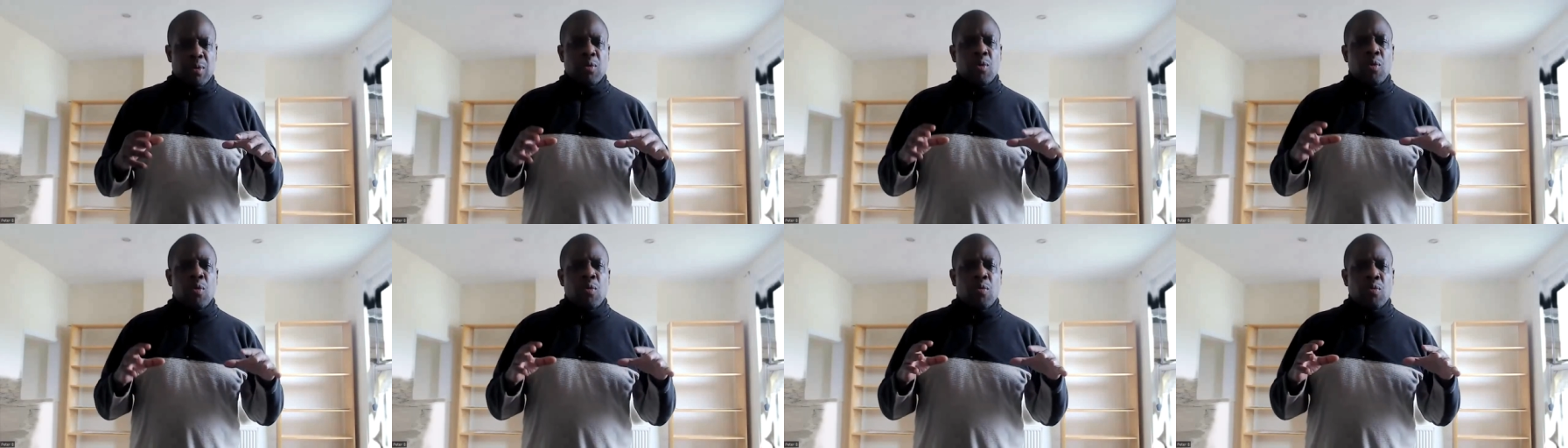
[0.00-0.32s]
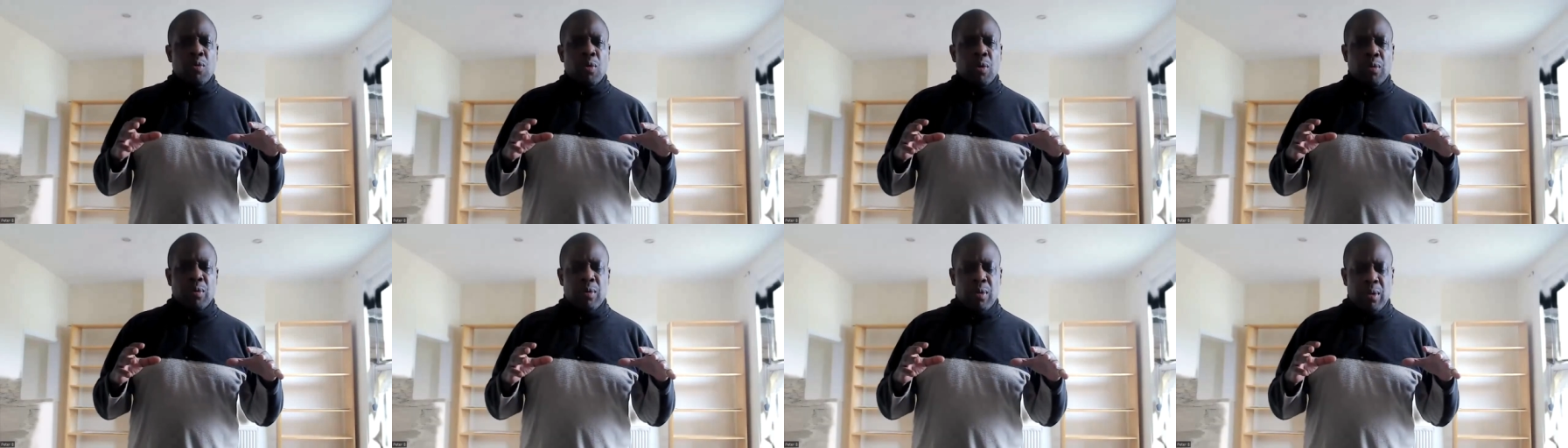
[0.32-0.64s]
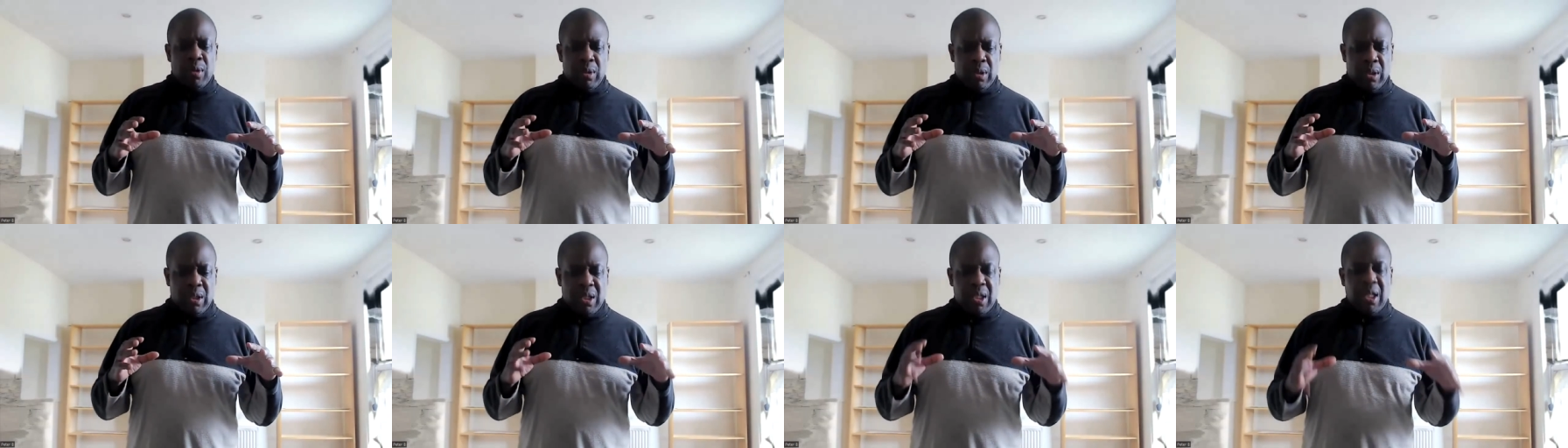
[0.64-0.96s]
the,
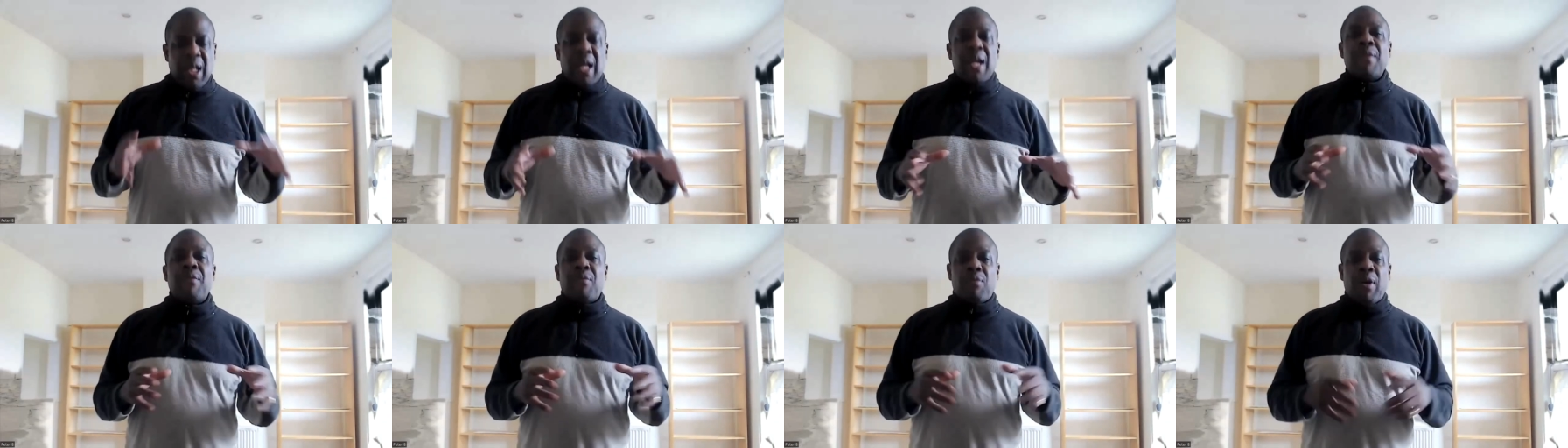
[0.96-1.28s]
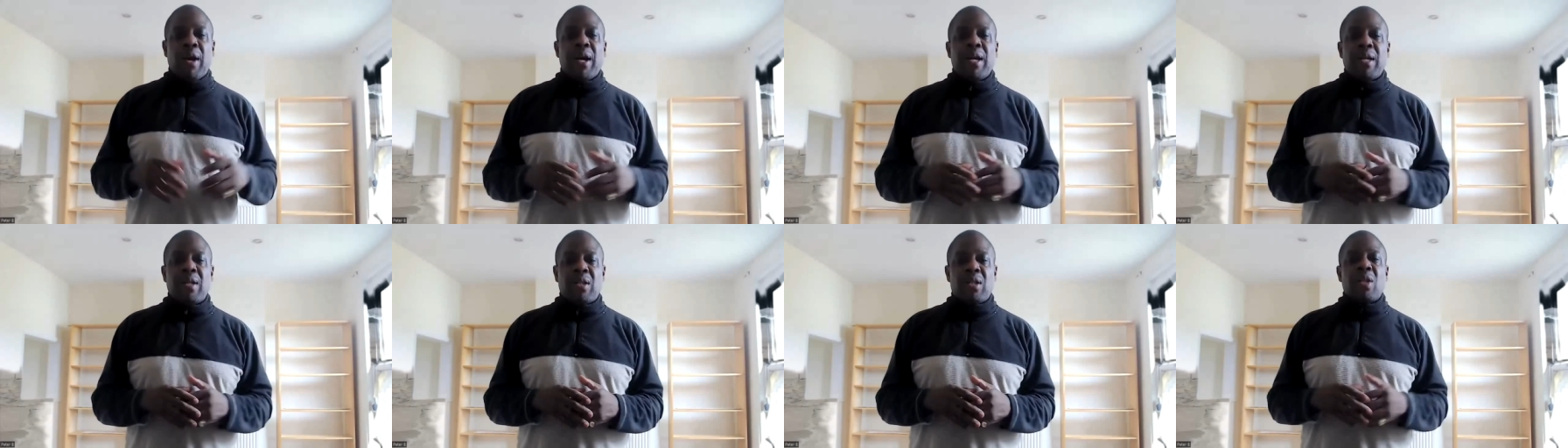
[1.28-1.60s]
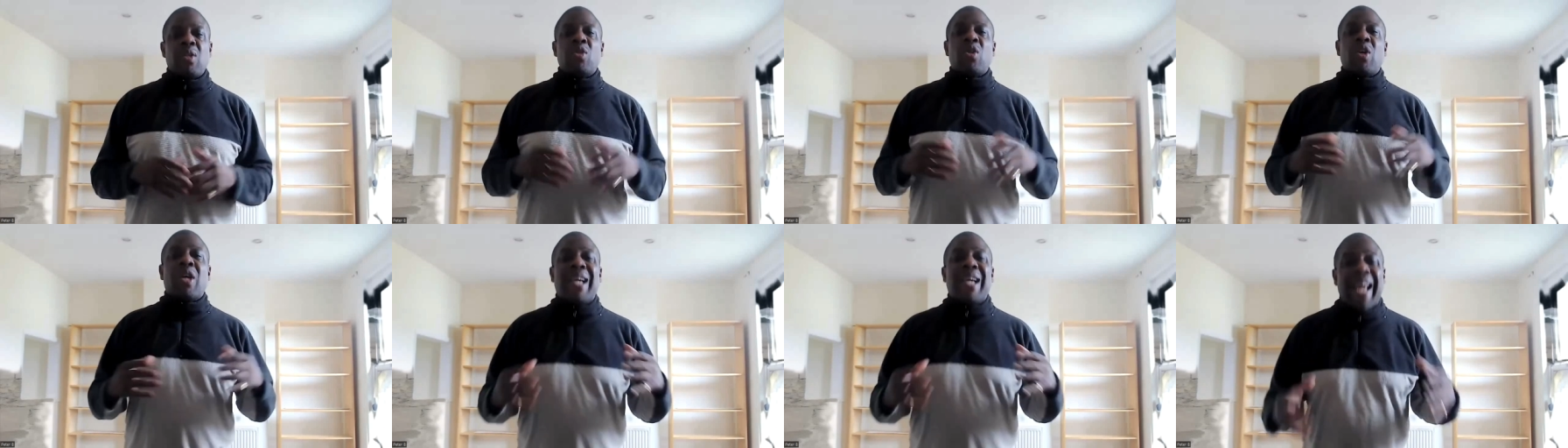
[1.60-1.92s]
the, the slave
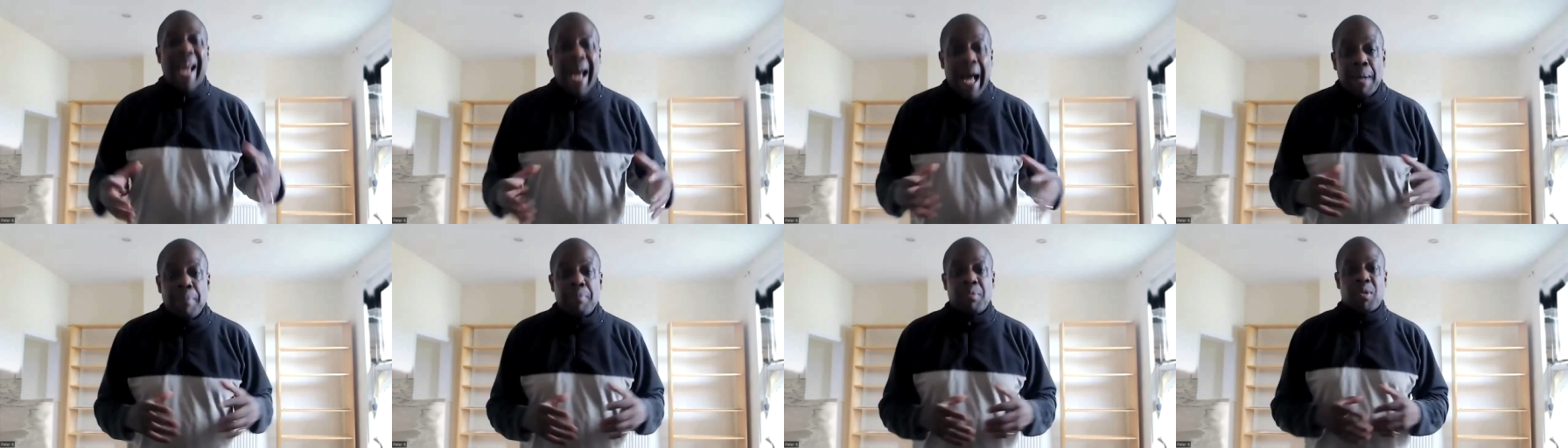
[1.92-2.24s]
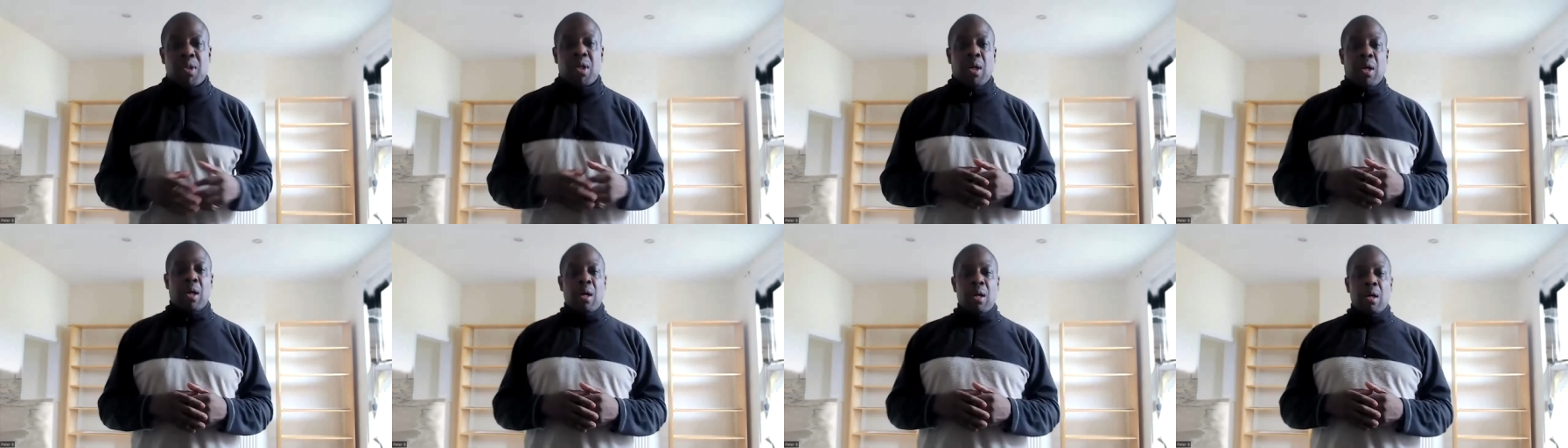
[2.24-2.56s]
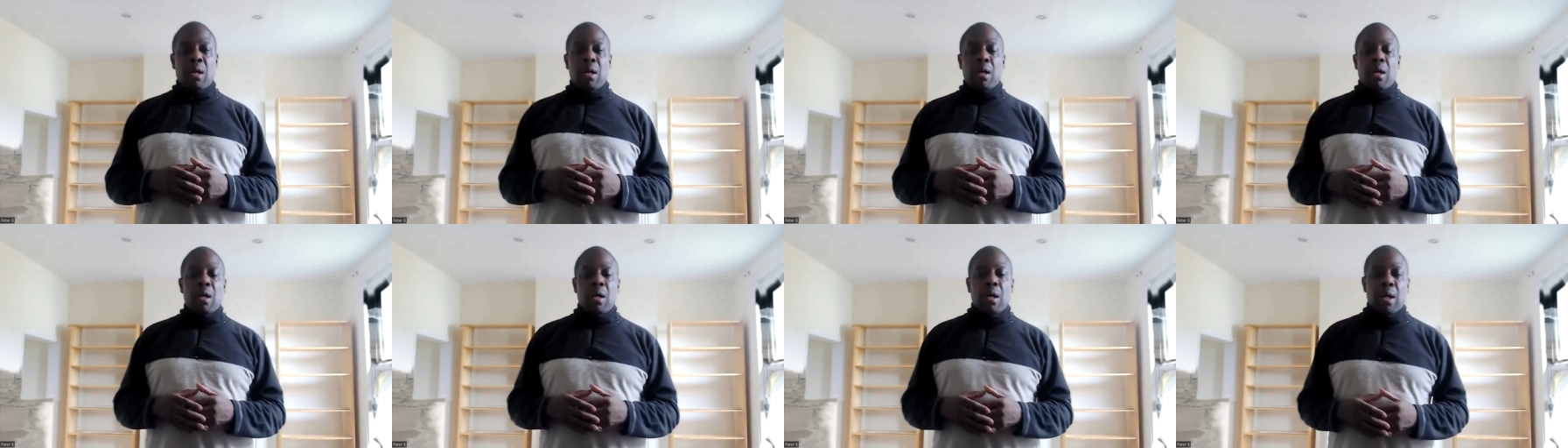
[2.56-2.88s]
race to capture,
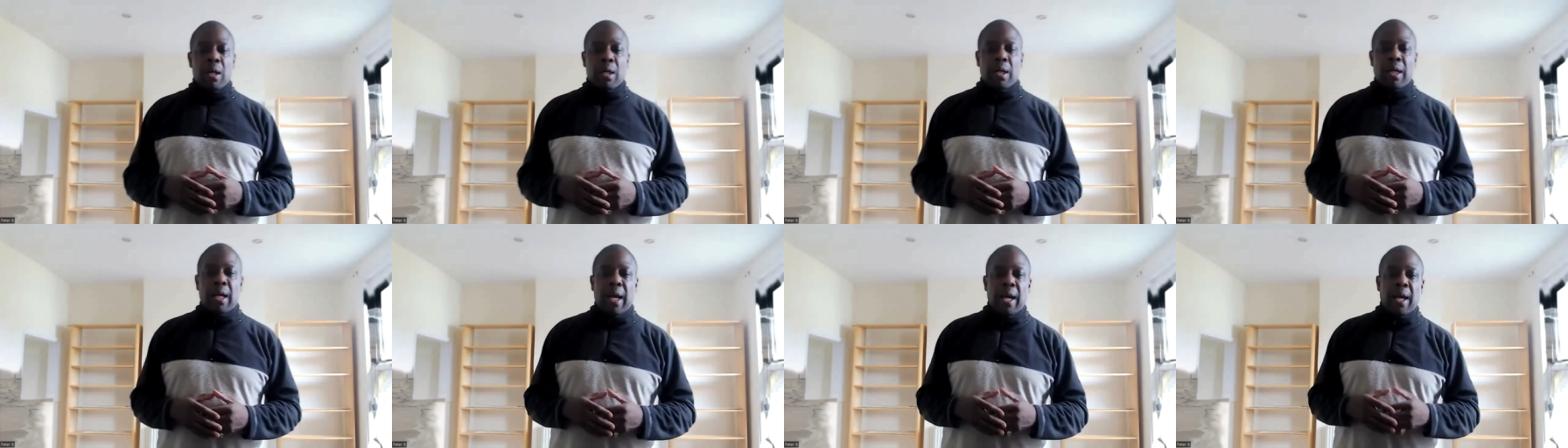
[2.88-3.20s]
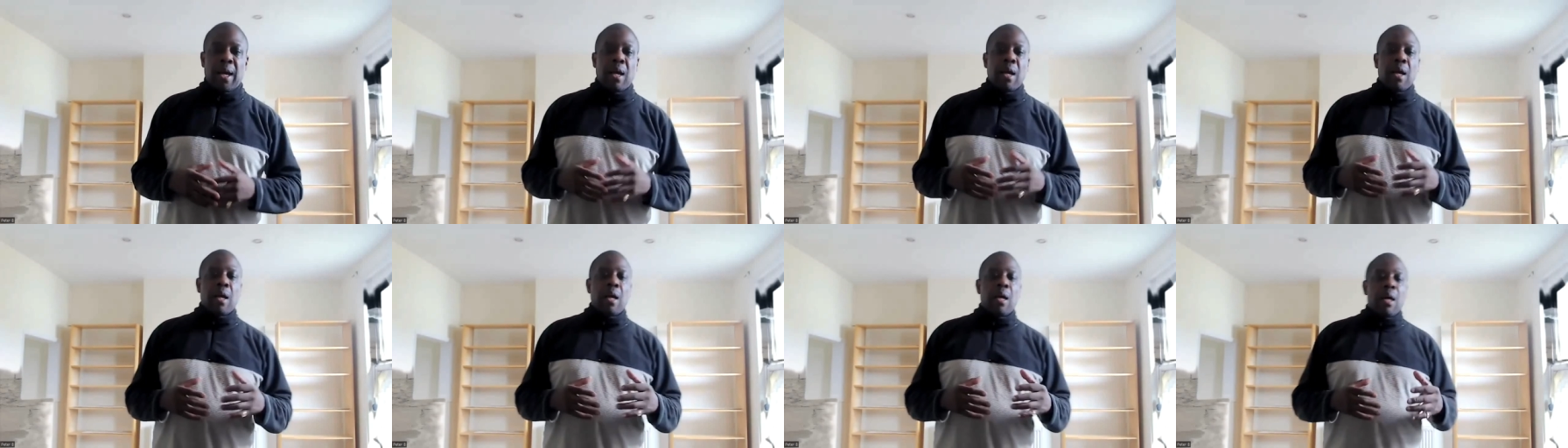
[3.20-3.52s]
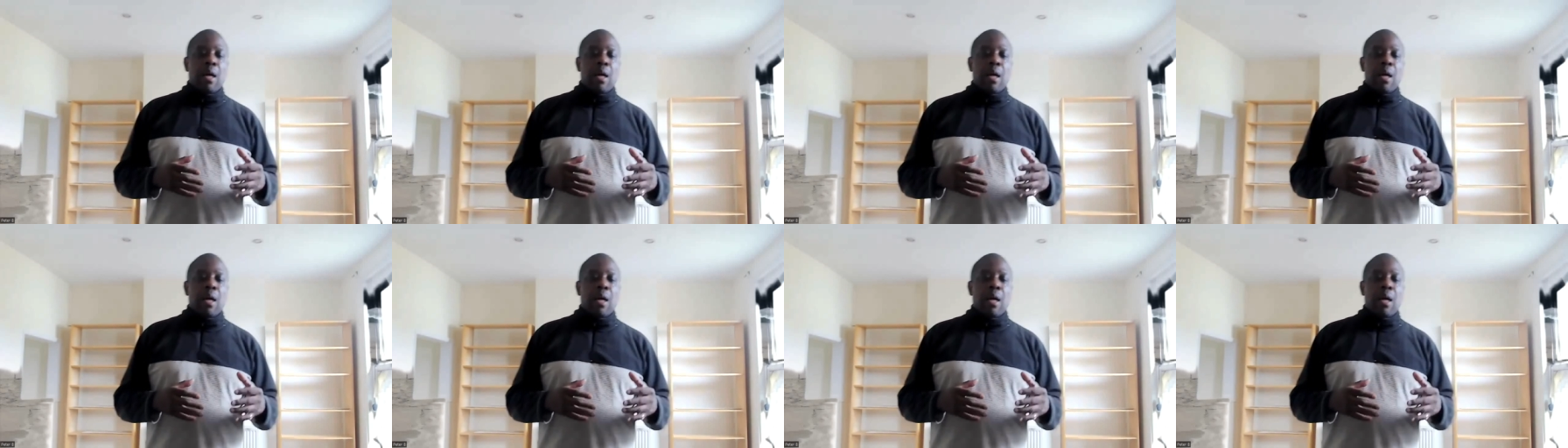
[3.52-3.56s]
okay,